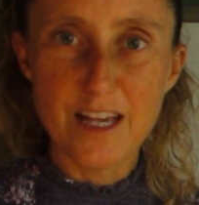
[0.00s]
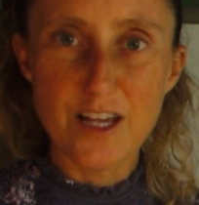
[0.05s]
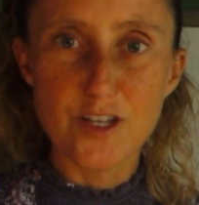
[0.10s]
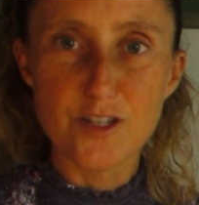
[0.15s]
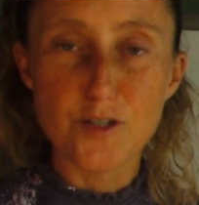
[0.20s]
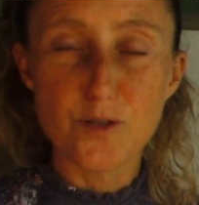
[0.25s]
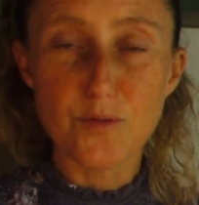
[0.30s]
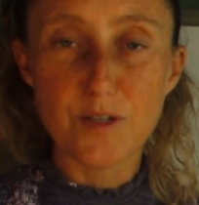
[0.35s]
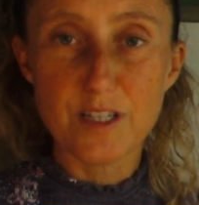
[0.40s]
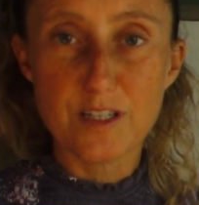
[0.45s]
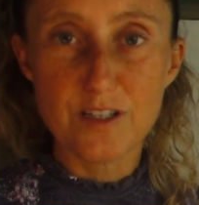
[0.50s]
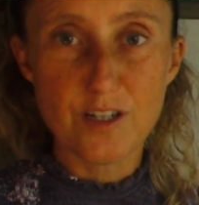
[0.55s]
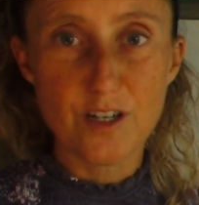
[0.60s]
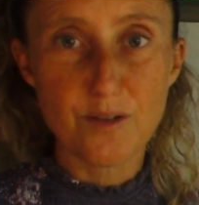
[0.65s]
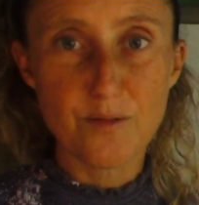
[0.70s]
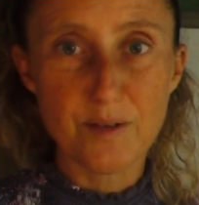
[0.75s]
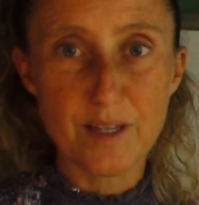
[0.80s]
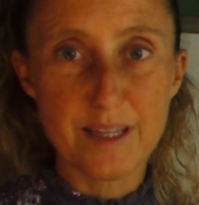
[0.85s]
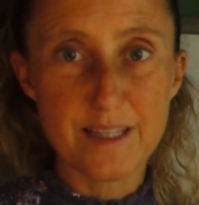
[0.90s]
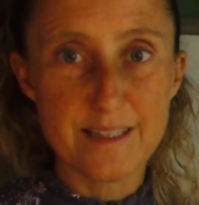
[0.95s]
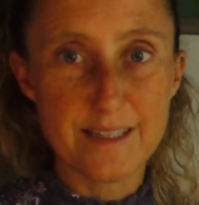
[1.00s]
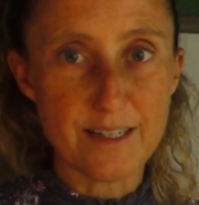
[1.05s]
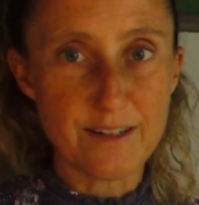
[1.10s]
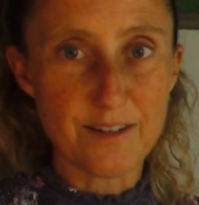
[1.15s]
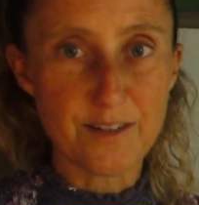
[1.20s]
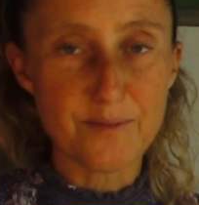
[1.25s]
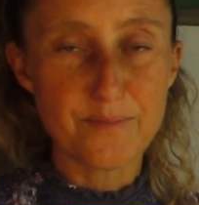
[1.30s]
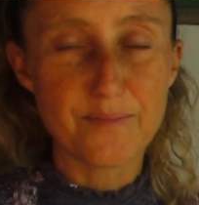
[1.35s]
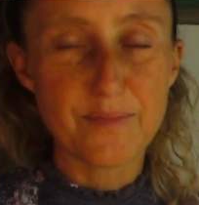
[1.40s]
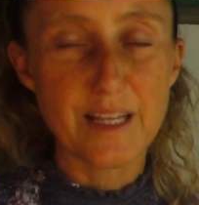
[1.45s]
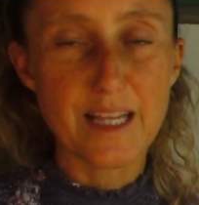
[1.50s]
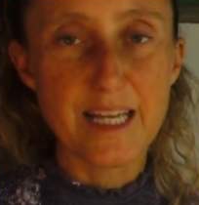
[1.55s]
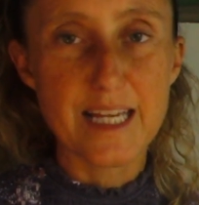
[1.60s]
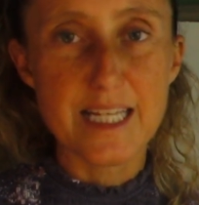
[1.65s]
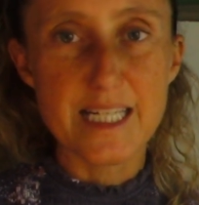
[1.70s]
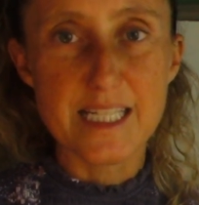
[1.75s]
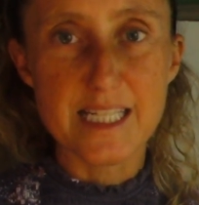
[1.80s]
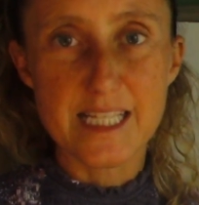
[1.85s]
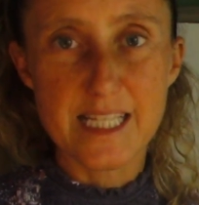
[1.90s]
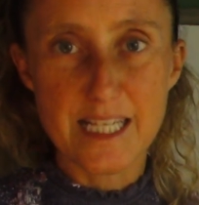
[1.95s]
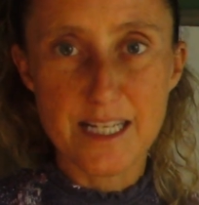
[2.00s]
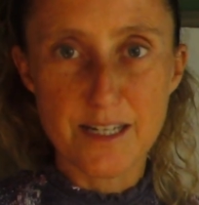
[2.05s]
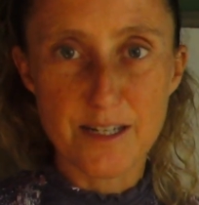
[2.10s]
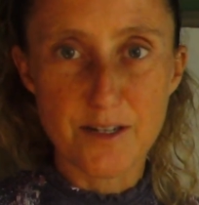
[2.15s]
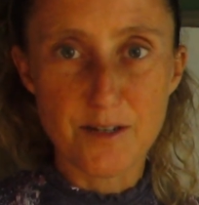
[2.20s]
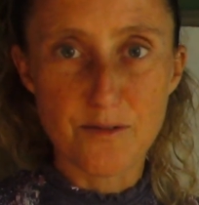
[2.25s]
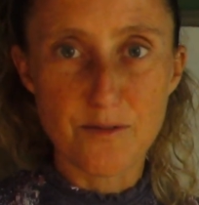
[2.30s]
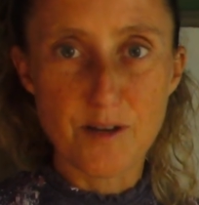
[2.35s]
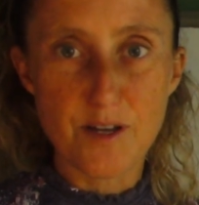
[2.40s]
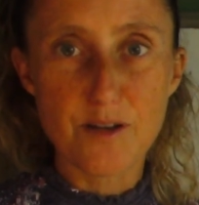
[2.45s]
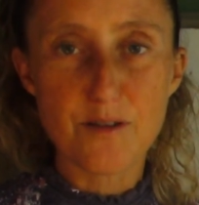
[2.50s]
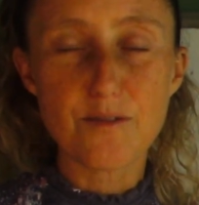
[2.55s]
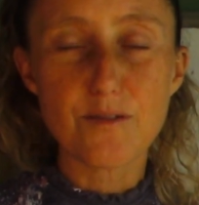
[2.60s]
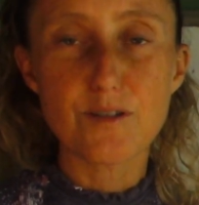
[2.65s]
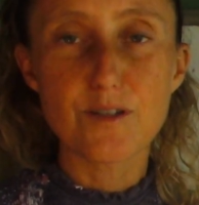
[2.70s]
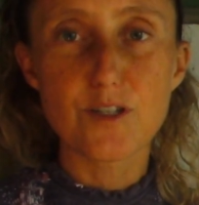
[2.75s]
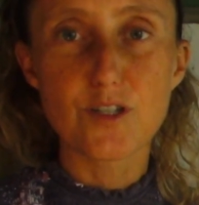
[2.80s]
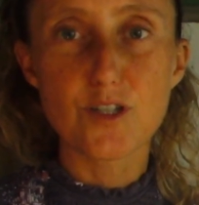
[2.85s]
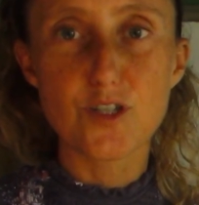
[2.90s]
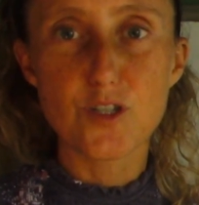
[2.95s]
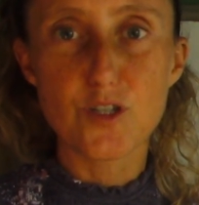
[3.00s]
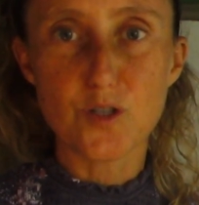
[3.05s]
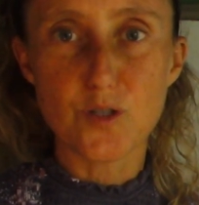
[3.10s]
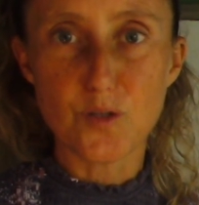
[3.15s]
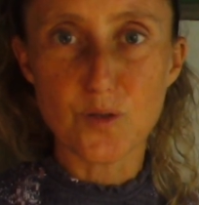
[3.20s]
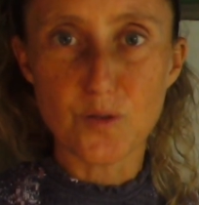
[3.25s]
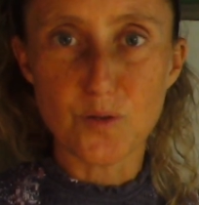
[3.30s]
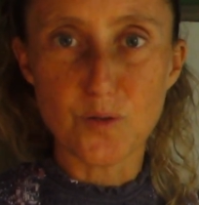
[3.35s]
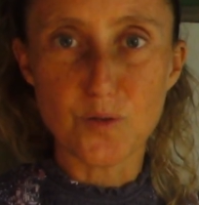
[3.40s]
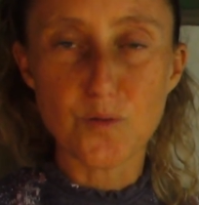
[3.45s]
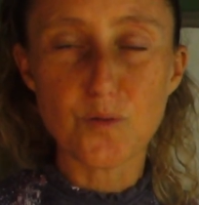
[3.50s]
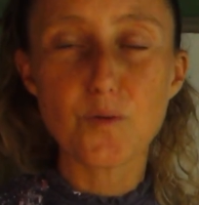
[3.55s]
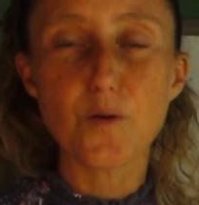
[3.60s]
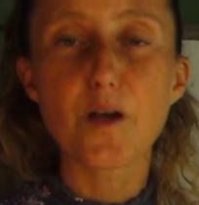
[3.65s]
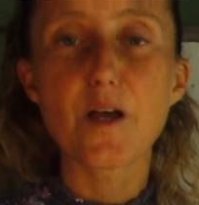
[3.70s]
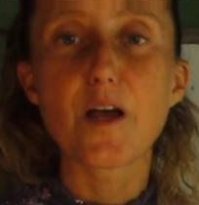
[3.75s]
So we can start with 0. 0, 2,